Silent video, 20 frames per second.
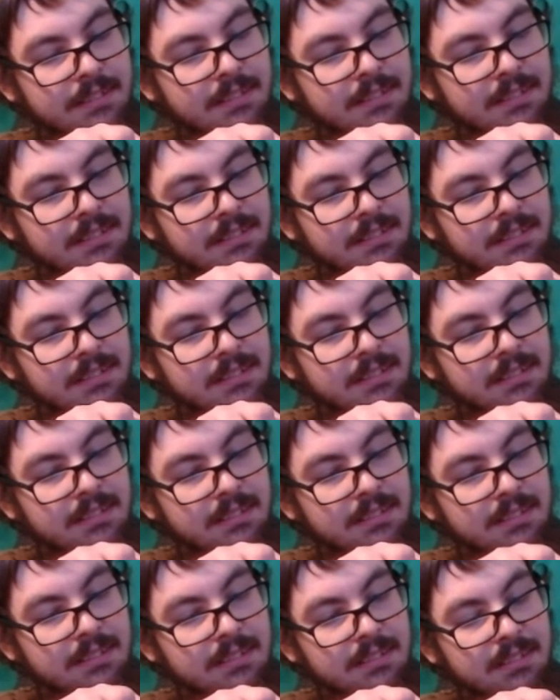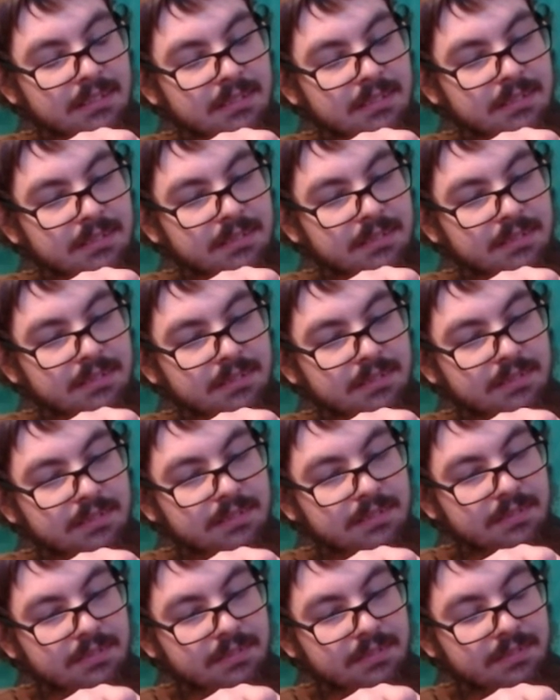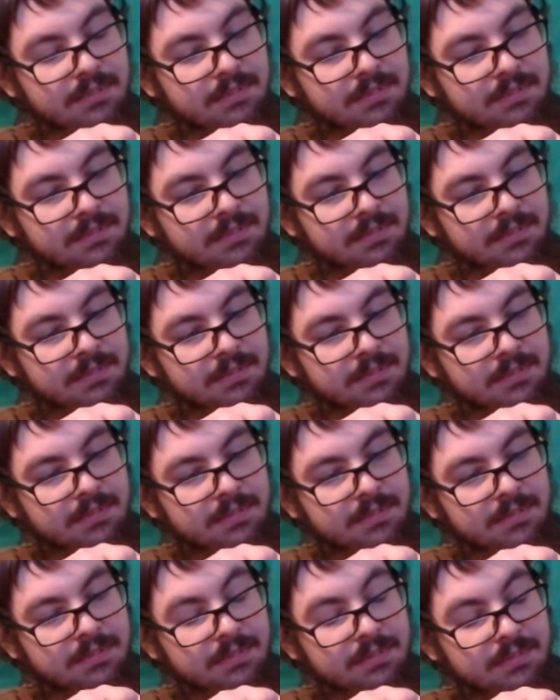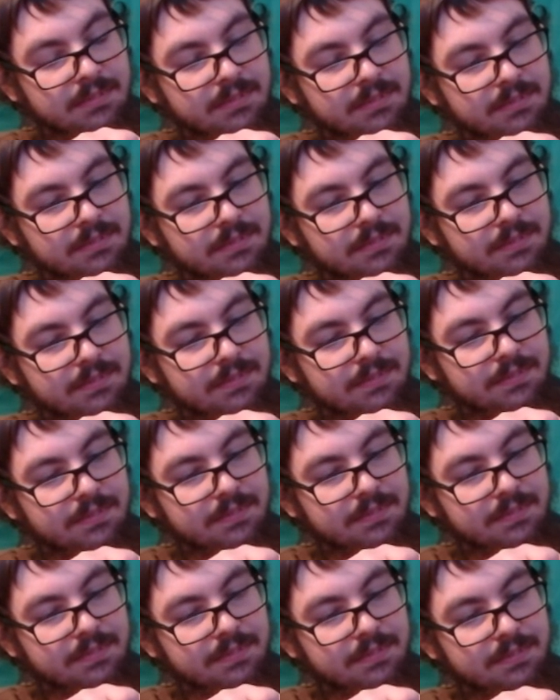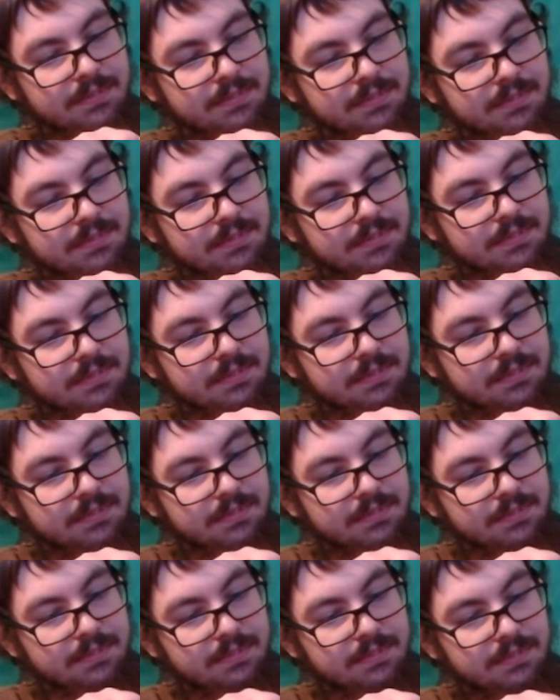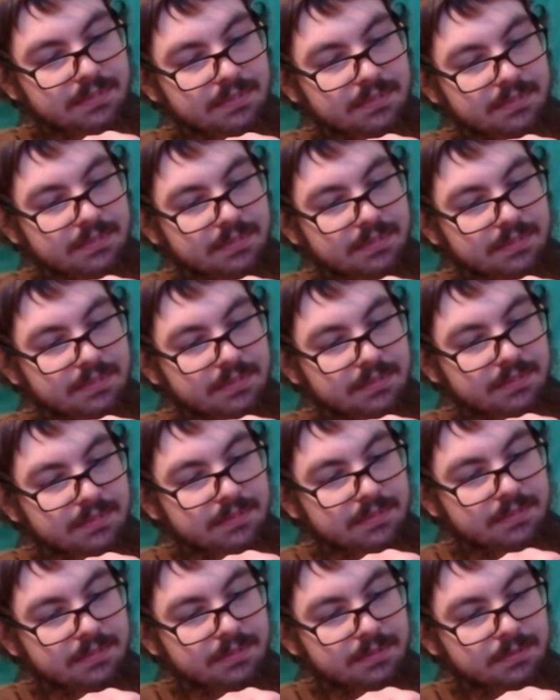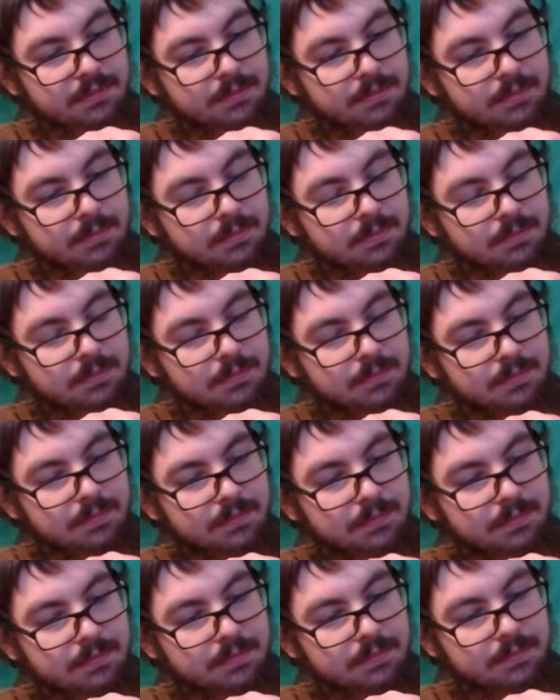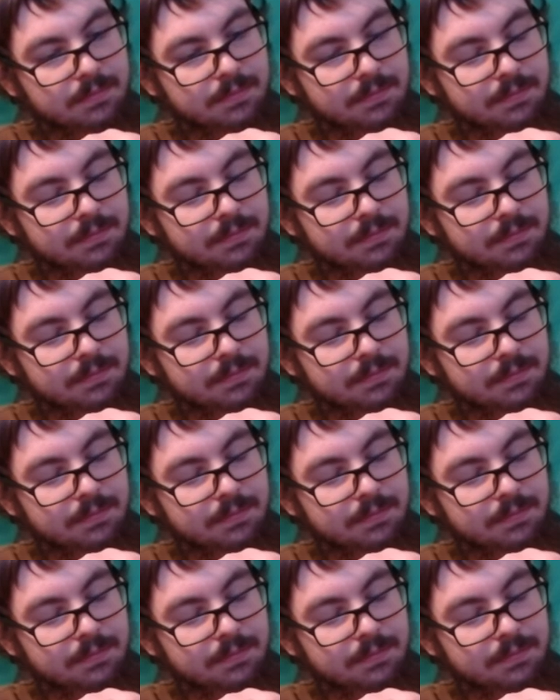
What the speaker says: (silence)